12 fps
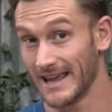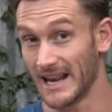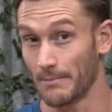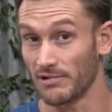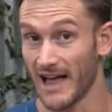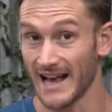
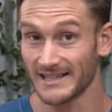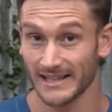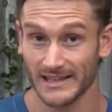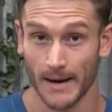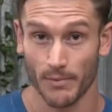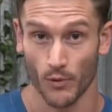in a
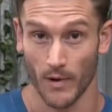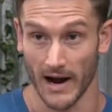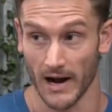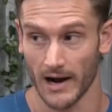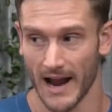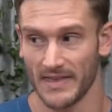plastic
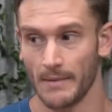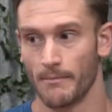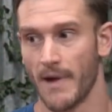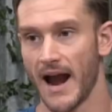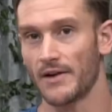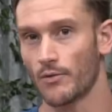Tupperware and
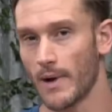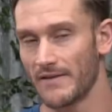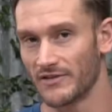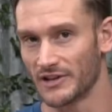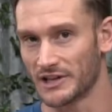then microwaving